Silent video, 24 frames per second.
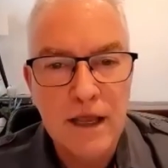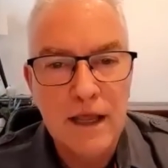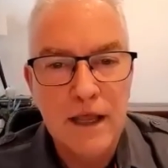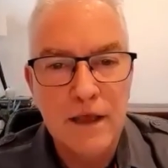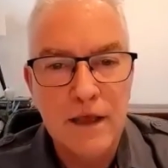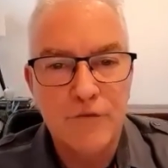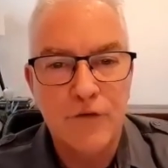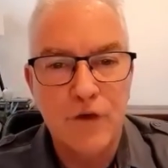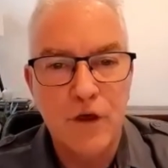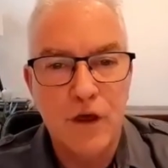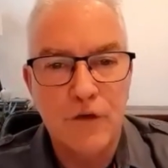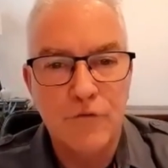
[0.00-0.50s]

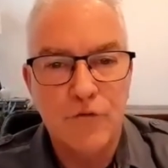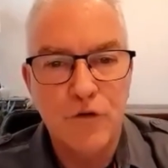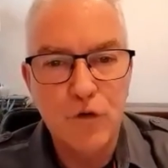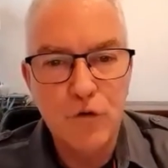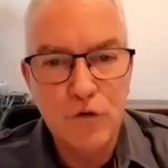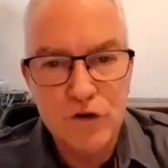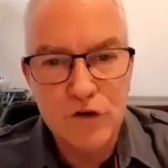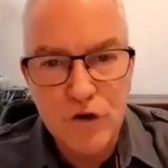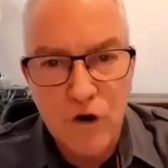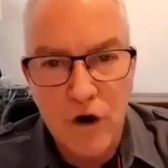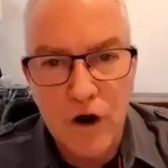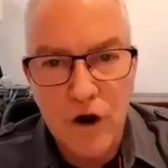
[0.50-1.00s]
if
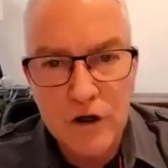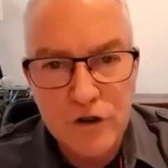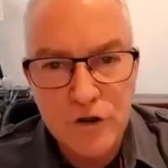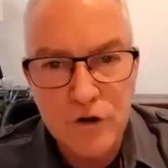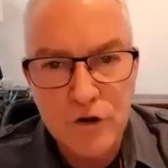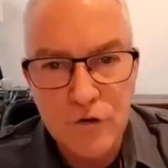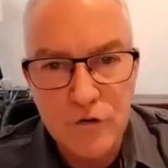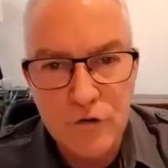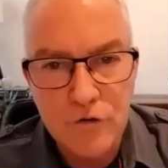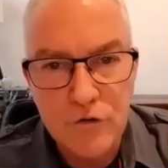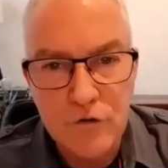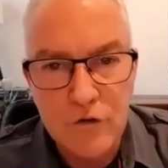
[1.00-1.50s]
you're trying
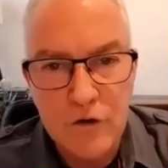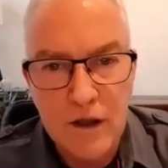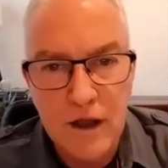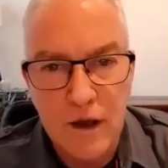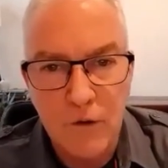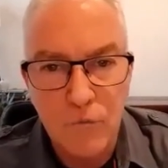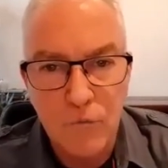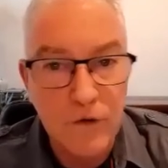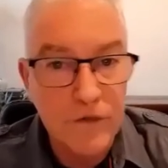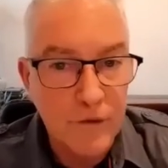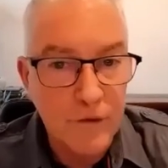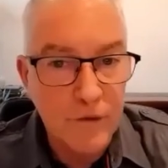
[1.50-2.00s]

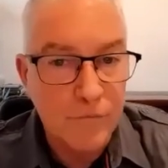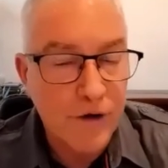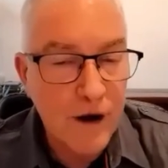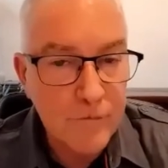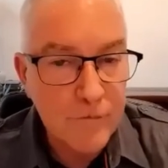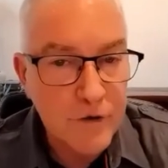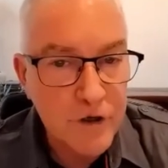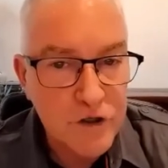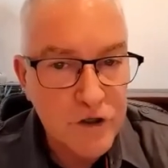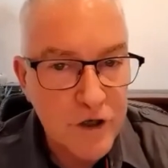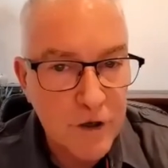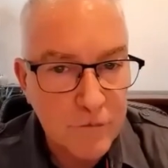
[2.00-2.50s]
to win the
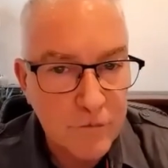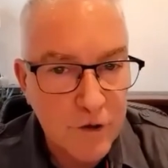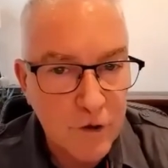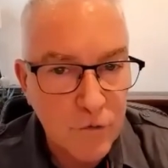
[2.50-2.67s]
premiership,